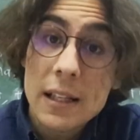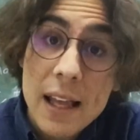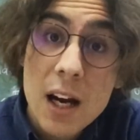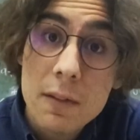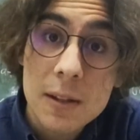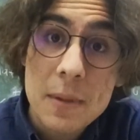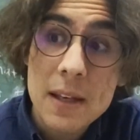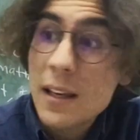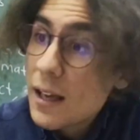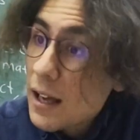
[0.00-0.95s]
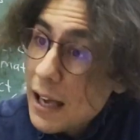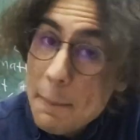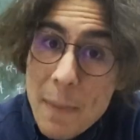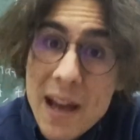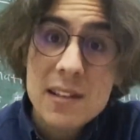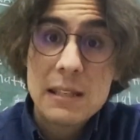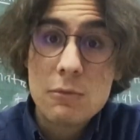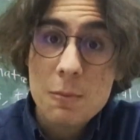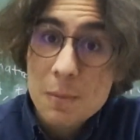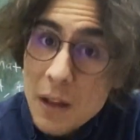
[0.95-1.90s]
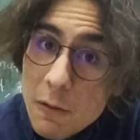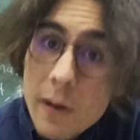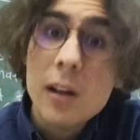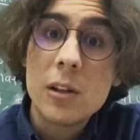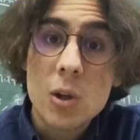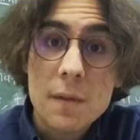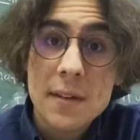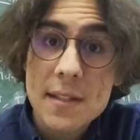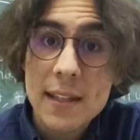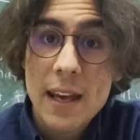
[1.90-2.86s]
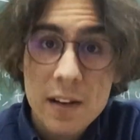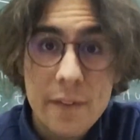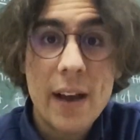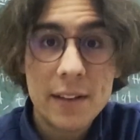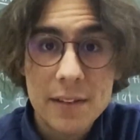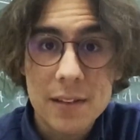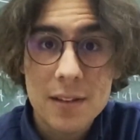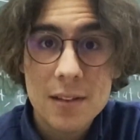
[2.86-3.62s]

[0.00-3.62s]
there will be a maximum value of the scale factor,